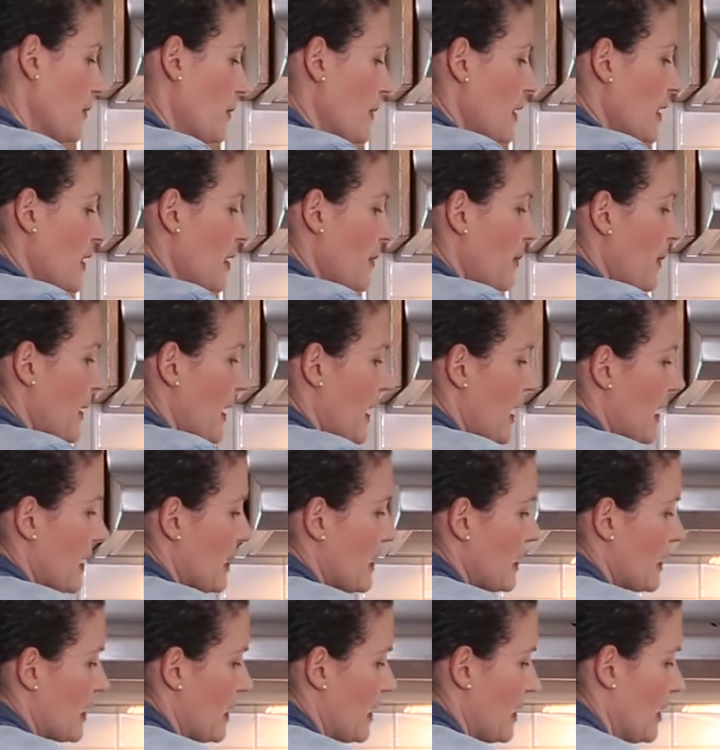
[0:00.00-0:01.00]
with the
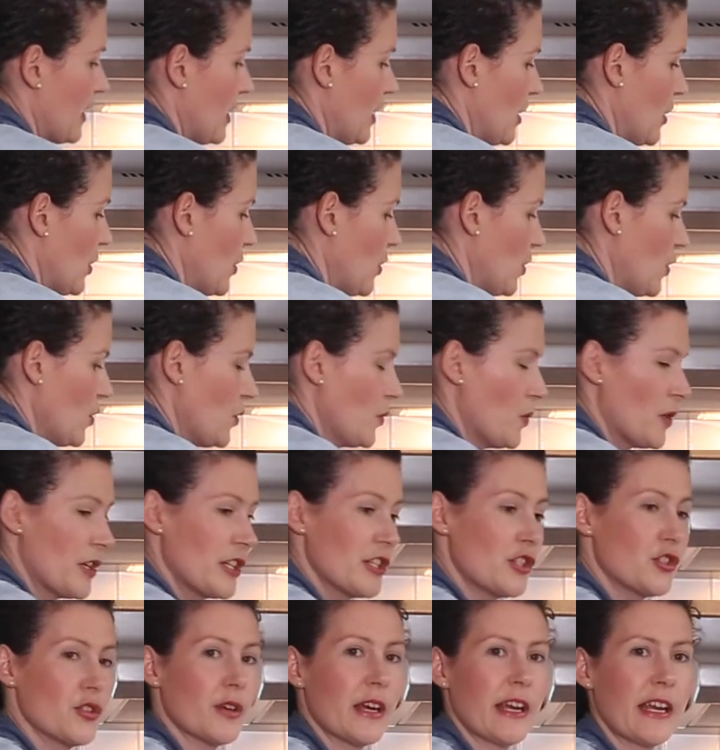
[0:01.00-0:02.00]
pasta, you want
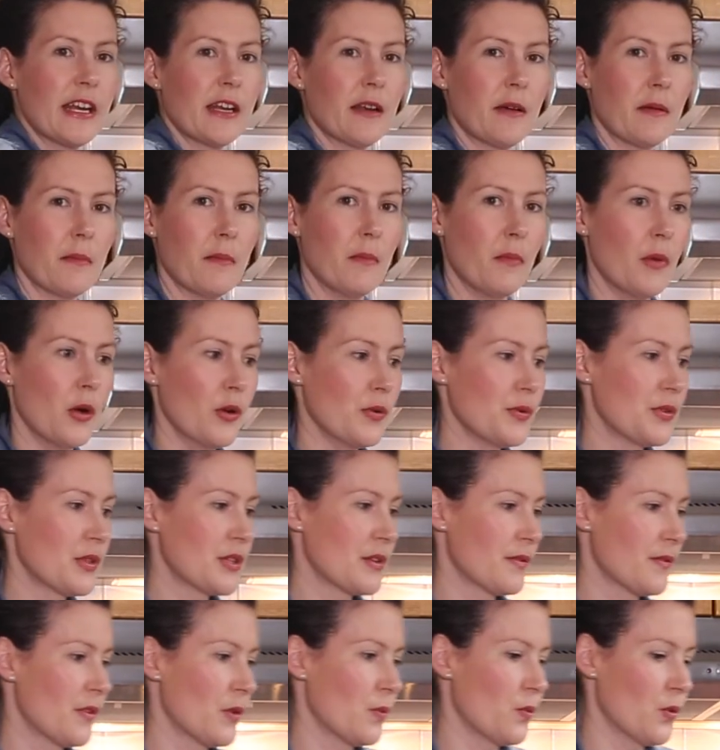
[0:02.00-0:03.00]
to drain
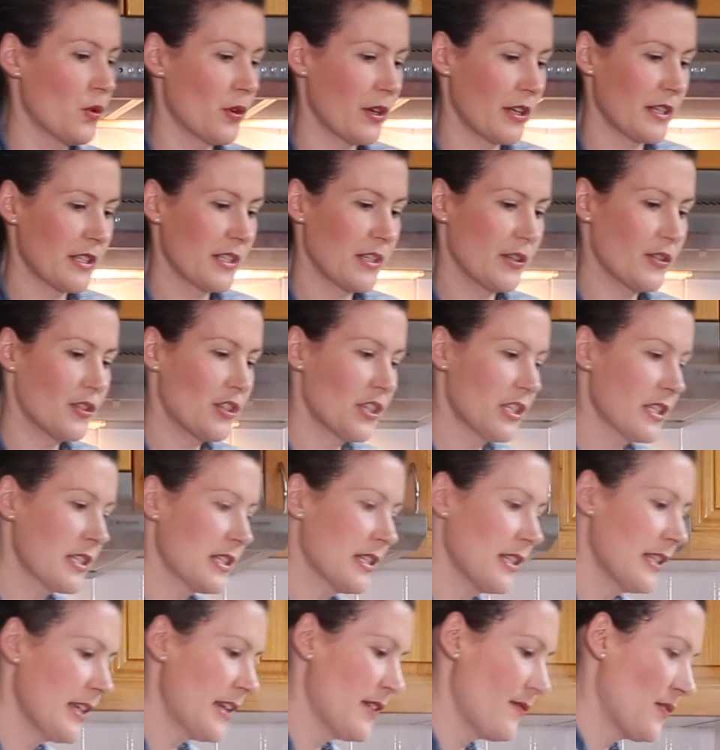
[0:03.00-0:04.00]
most of the water. So
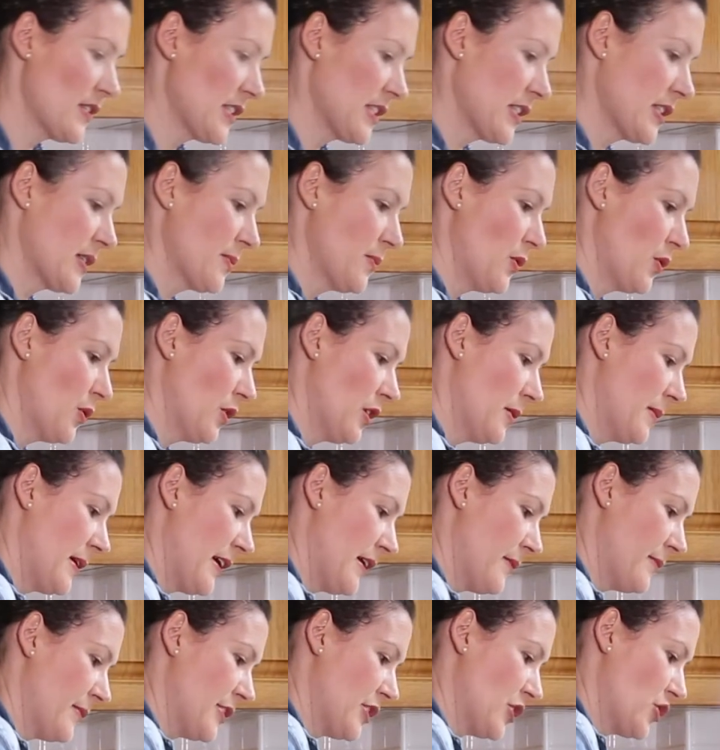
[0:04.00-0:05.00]
just leave a small
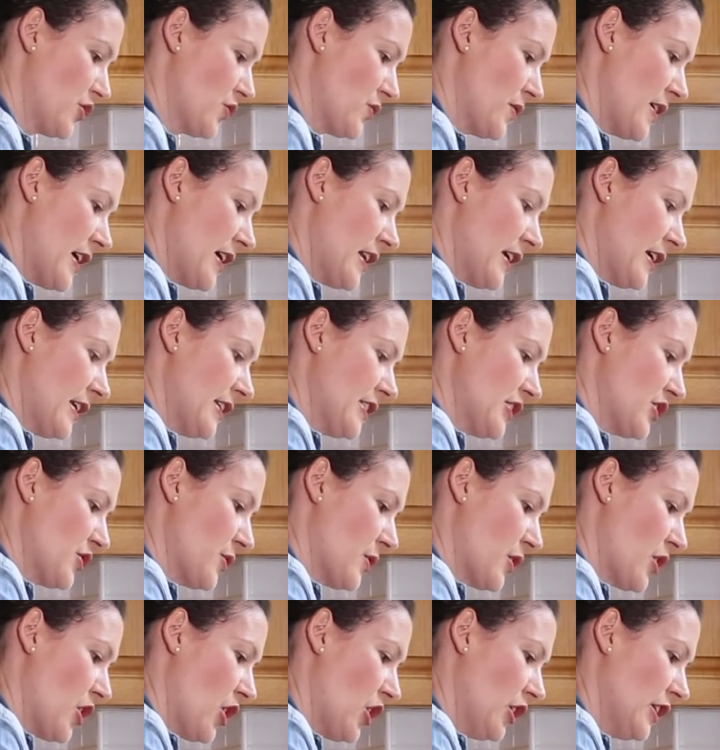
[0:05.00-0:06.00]
amount. We drain it into
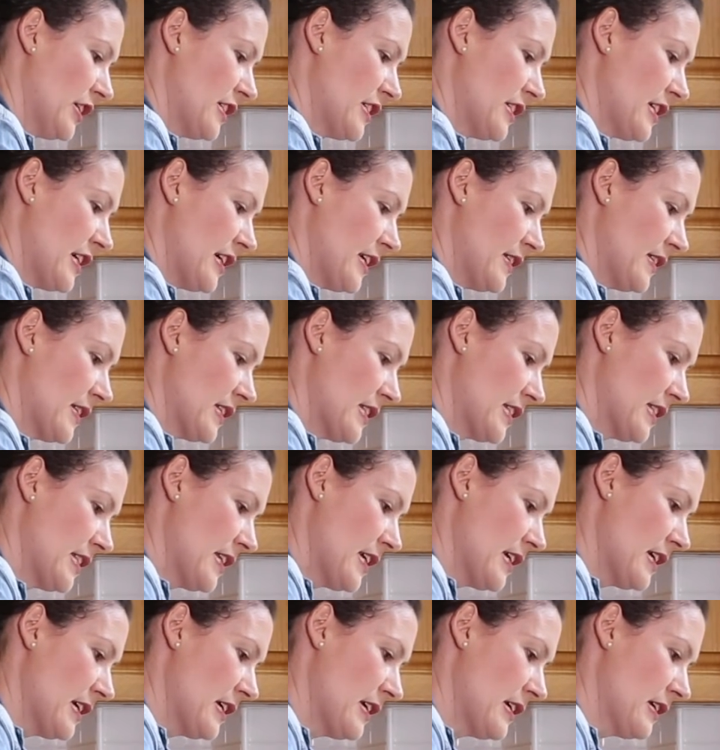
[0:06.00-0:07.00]
a colander in the
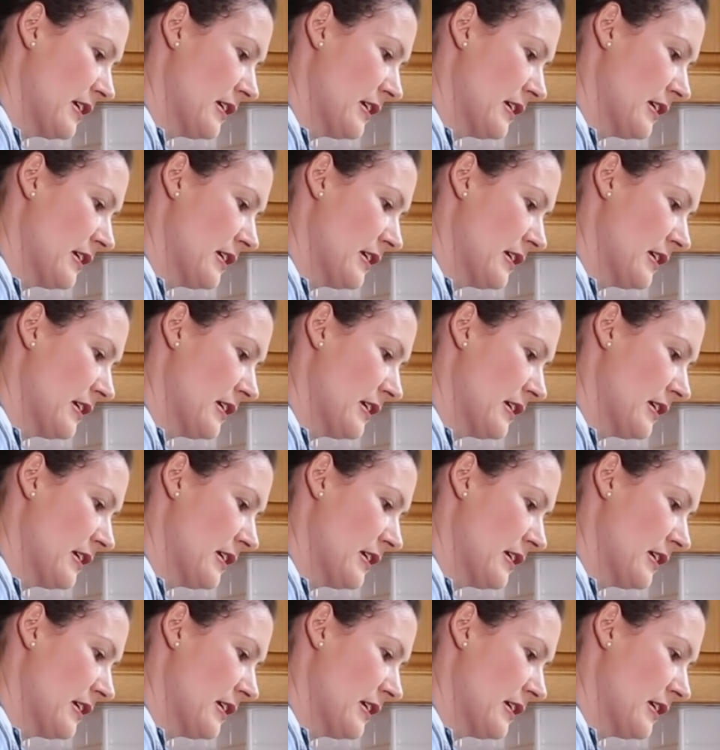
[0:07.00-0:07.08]
sink.